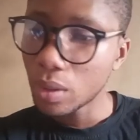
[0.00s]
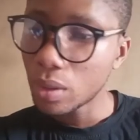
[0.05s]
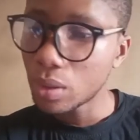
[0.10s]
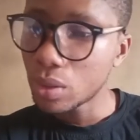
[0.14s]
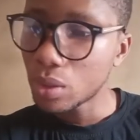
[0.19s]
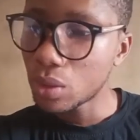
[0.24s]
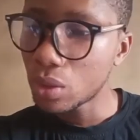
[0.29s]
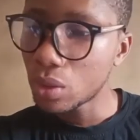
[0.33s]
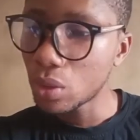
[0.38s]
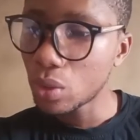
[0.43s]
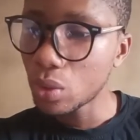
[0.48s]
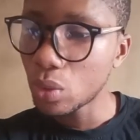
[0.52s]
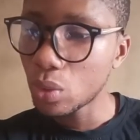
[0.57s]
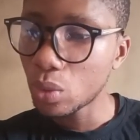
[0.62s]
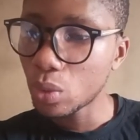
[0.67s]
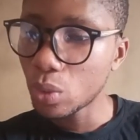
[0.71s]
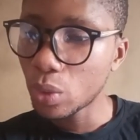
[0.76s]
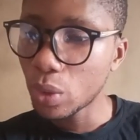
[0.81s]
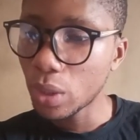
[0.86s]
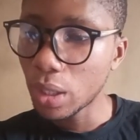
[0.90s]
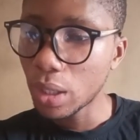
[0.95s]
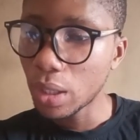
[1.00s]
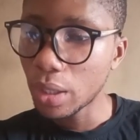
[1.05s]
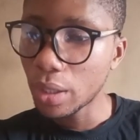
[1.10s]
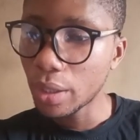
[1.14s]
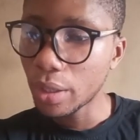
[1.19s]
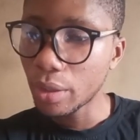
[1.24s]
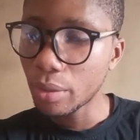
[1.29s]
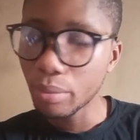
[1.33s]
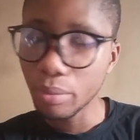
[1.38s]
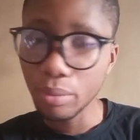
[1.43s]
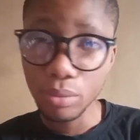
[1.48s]
So
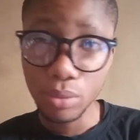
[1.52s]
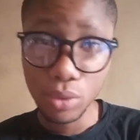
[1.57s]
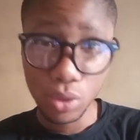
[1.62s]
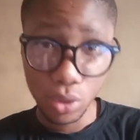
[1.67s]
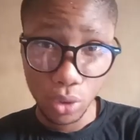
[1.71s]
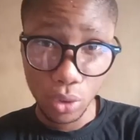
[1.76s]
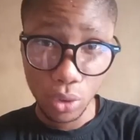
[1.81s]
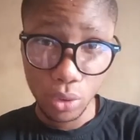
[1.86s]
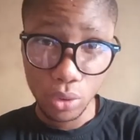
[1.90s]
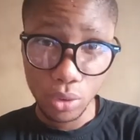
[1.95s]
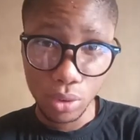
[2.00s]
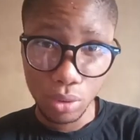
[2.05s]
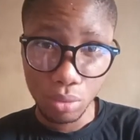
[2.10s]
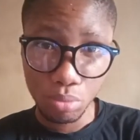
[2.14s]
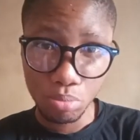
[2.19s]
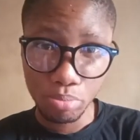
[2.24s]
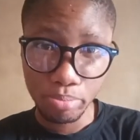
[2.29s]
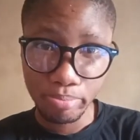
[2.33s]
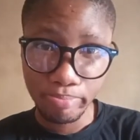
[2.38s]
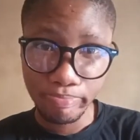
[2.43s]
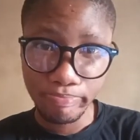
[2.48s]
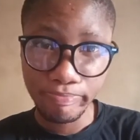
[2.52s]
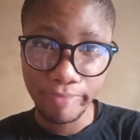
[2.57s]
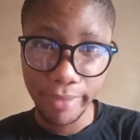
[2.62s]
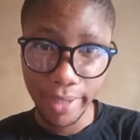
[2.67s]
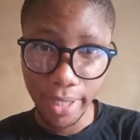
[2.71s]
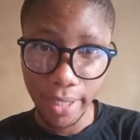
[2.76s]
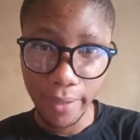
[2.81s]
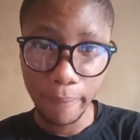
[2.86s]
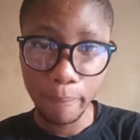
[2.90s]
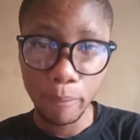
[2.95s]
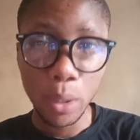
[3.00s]
salt,
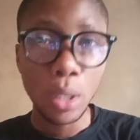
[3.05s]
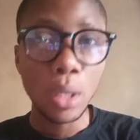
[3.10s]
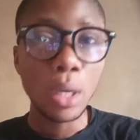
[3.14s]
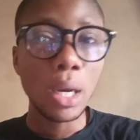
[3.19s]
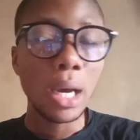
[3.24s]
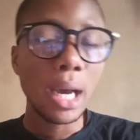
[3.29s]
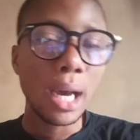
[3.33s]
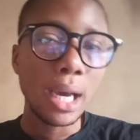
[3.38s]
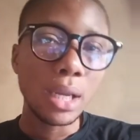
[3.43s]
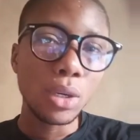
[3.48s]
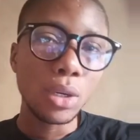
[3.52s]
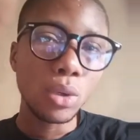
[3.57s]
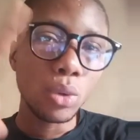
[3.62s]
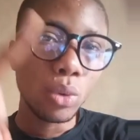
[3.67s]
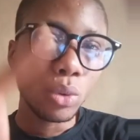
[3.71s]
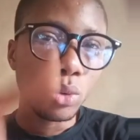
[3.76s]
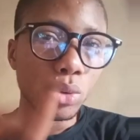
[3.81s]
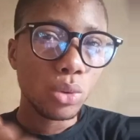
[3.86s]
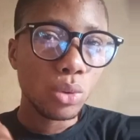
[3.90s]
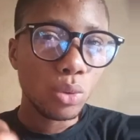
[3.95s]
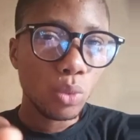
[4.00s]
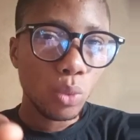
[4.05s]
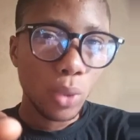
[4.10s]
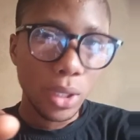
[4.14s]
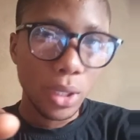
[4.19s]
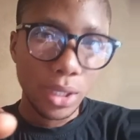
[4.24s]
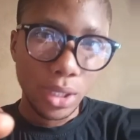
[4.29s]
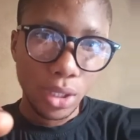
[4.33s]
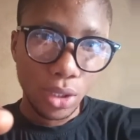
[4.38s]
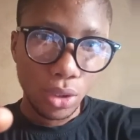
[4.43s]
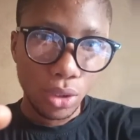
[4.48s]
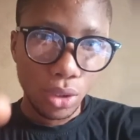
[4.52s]
yeah. And one
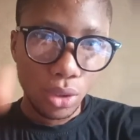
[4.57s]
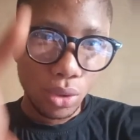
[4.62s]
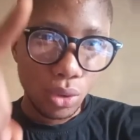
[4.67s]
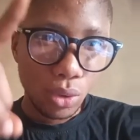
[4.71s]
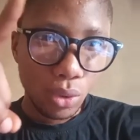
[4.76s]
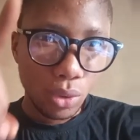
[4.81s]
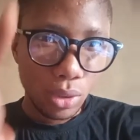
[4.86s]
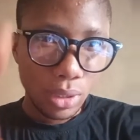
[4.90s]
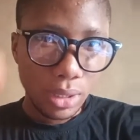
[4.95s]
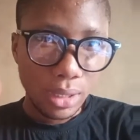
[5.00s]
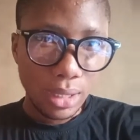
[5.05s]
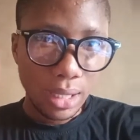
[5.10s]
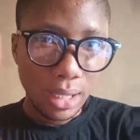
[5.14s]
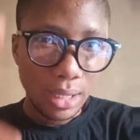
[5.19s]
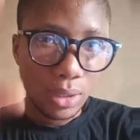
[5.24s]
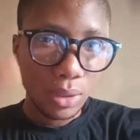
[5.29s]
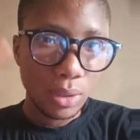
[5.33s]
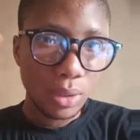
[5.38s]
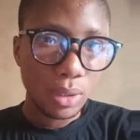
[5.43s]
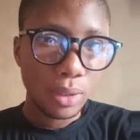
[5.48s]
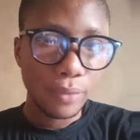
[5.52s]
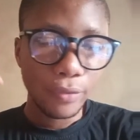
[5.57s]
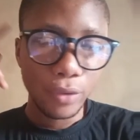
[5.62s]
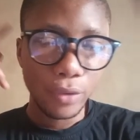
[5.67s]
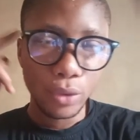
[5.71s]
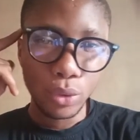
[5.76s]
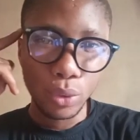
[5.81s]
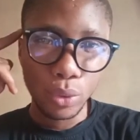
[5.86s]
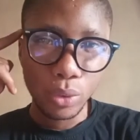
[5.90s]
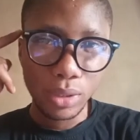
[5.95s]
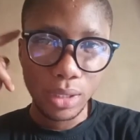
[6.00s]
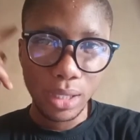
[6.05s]
thing you need to note is that for
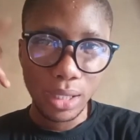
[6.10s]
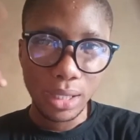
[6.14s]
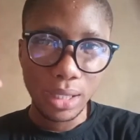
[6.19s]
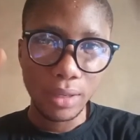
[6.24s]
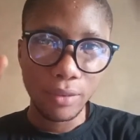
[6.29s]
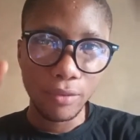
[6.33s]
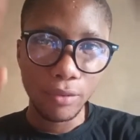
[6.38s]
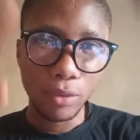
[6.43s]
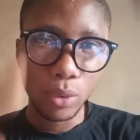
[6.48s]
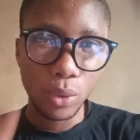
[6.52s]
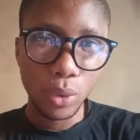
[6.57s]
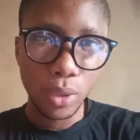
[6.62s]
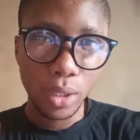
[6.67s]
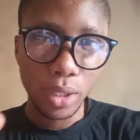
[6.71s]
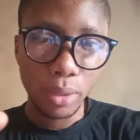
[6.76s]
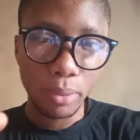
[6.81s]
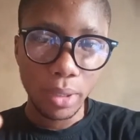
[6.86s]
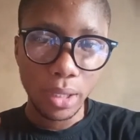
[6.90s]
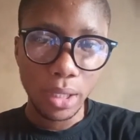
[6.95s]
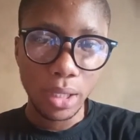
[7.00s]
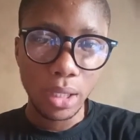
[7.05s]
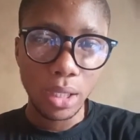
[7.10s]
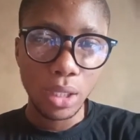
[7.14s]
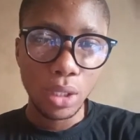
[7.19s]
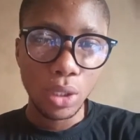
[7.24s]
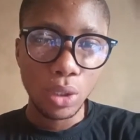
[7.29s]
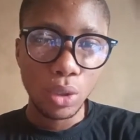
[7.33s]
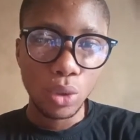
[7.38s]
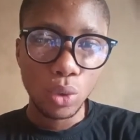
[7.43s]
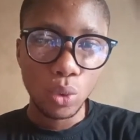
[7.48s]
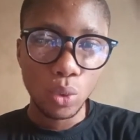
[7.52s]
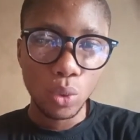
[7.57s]
those that are following me,
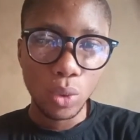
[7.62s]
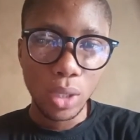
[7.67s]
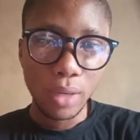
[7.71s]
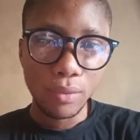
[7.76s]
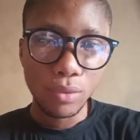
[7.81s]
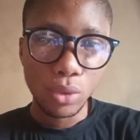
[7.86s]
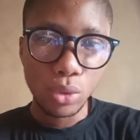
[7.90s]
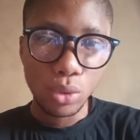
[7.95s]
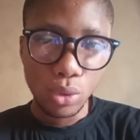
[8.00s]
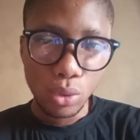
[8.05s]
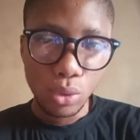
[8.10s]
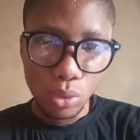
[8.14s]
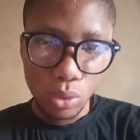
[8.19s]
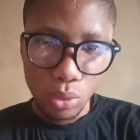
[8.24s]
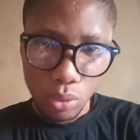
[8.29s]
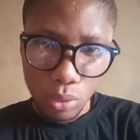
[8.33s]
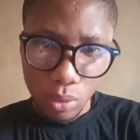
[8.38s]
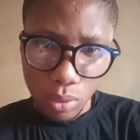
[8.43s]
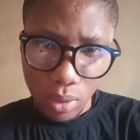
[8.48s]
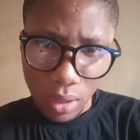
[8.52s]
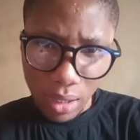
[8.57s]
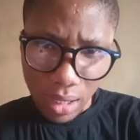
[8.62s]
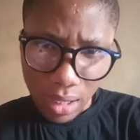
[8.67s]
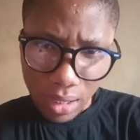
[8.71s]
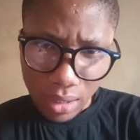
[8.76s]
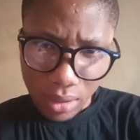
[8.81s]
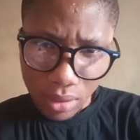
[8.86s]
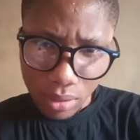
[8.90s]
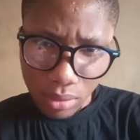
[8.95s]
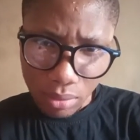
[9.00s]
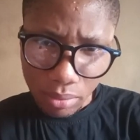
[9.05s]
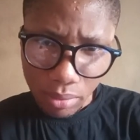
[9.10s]
you have to
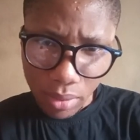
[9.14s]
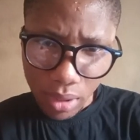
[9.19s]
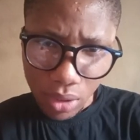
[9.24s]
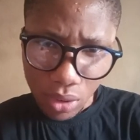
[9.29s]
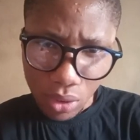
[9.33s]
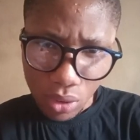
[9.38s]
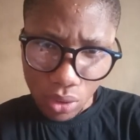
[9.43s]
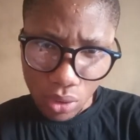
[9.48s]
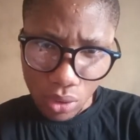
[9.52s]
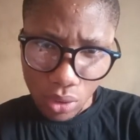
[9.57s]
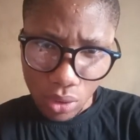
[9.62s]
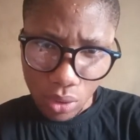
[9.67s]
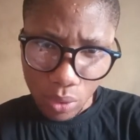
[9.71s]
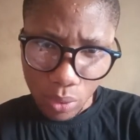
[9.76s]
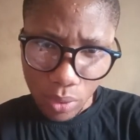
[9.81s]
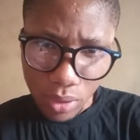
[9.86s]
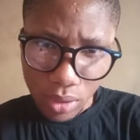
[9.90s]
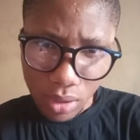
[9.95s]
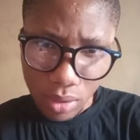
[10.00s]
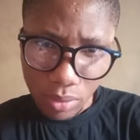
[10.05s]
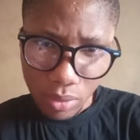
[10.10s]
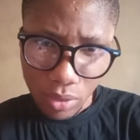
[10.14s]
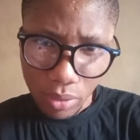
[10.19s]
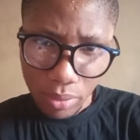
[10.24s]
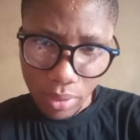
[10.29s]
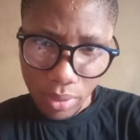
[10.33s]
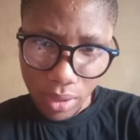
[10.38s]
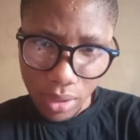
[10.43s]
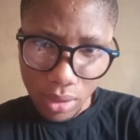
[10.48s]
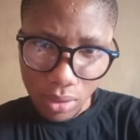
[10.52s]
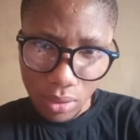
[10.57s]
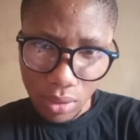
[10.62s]
add me to the WhatsApp group,
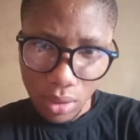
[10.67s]
please.